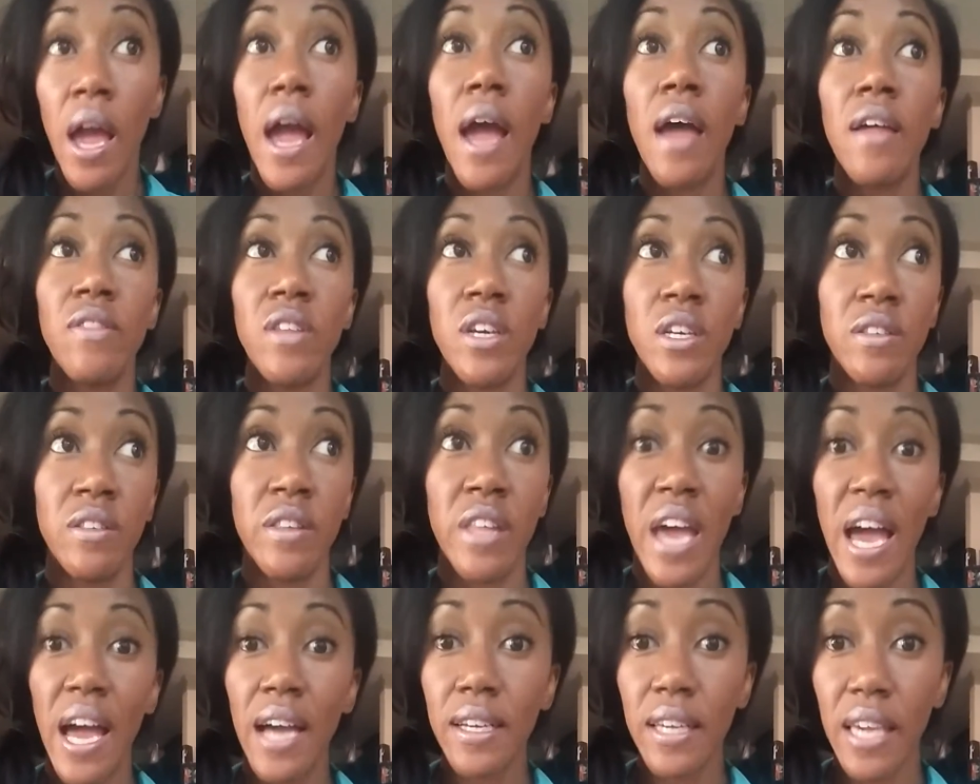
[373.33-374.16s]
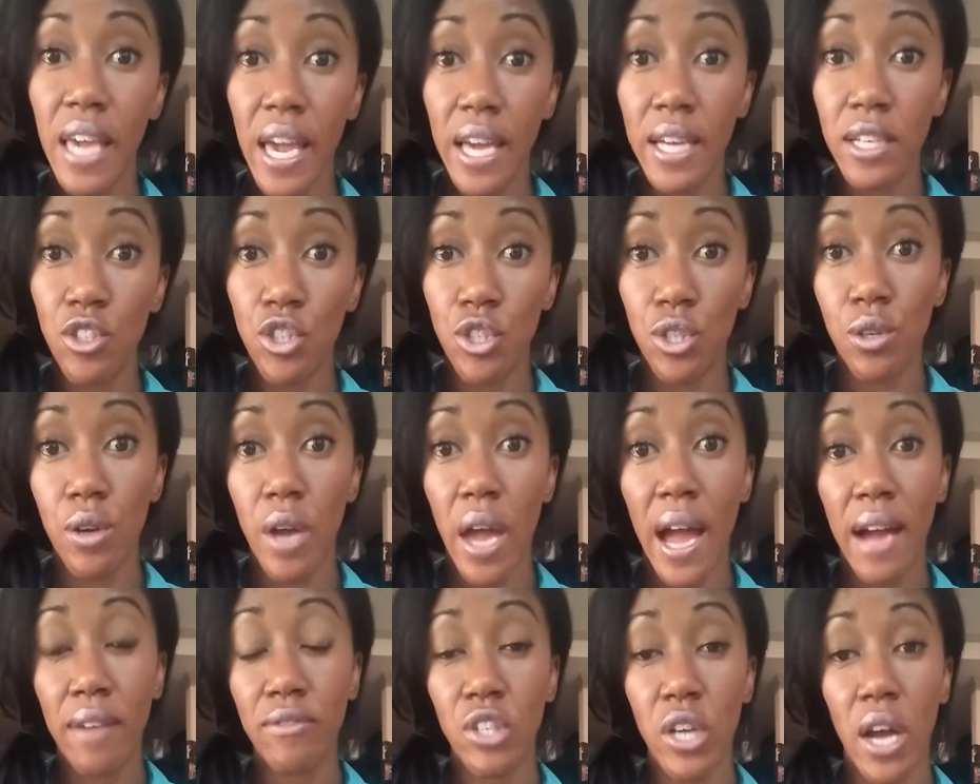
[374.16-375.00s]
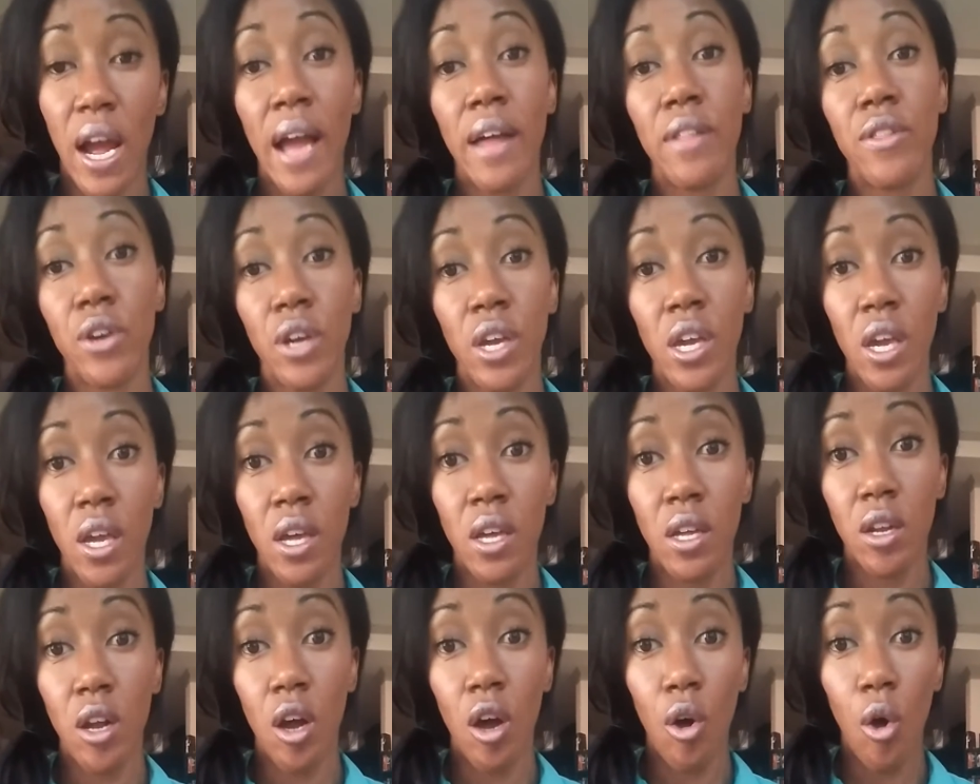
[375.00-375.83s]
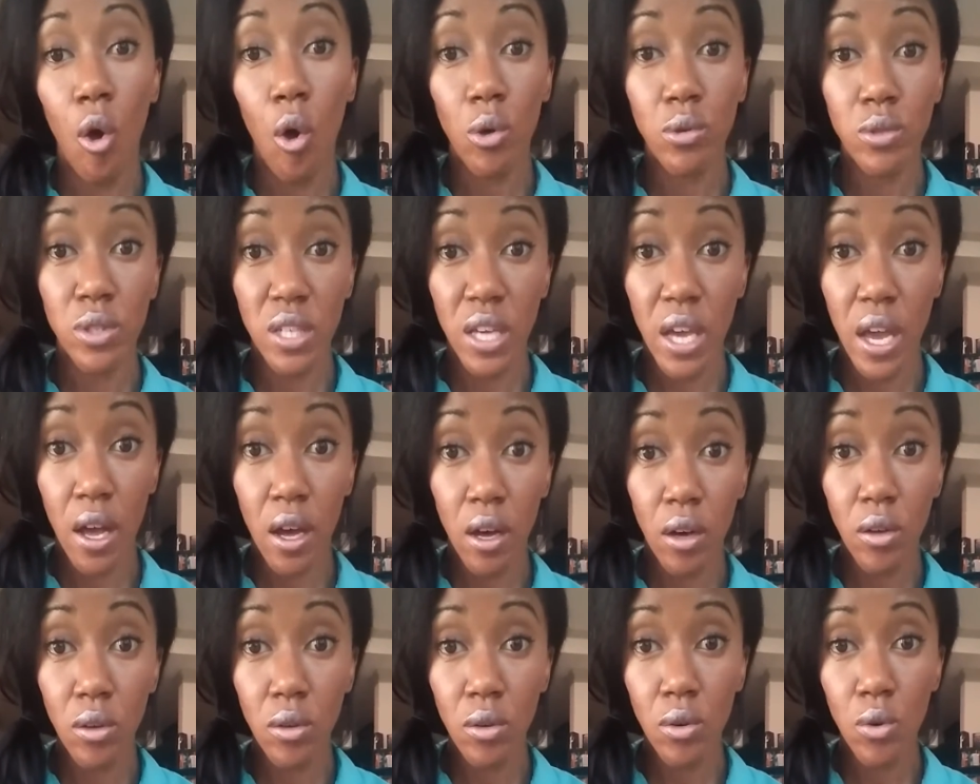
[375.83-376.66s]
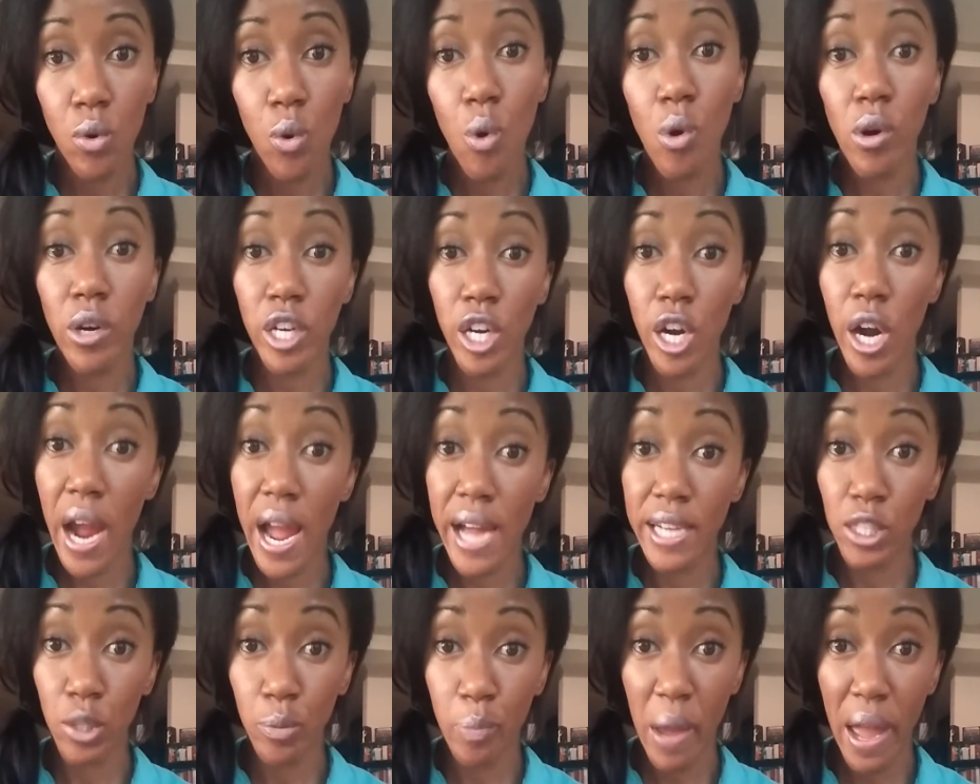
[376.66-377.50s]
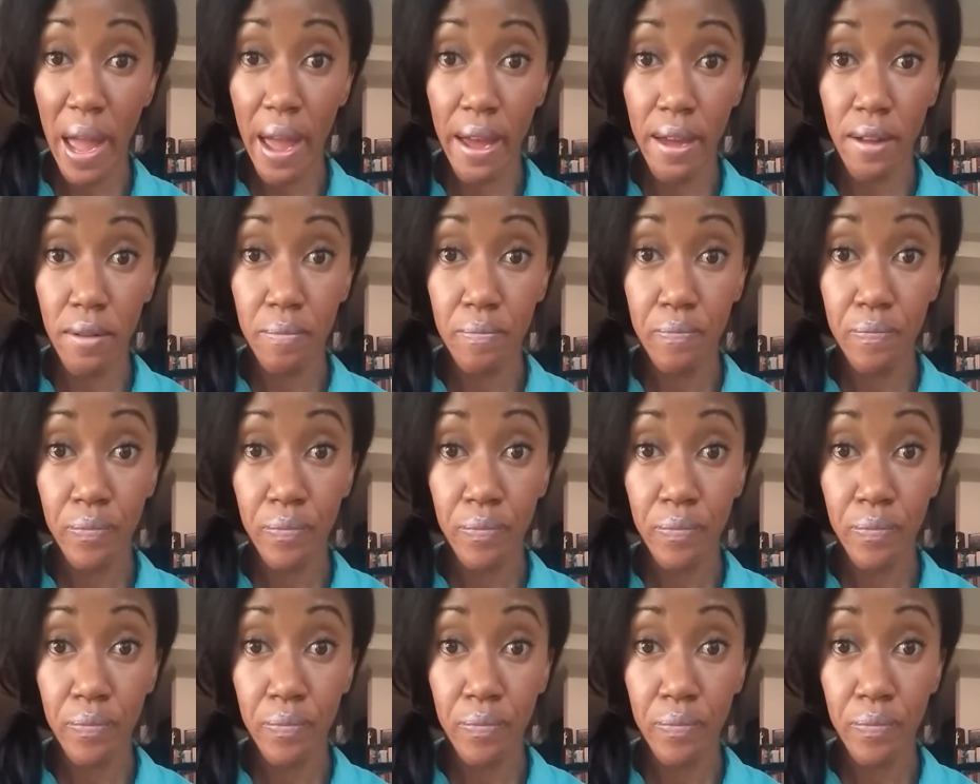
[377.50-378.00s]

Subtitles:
And in that case, you have to either get a hotel or a crash pad.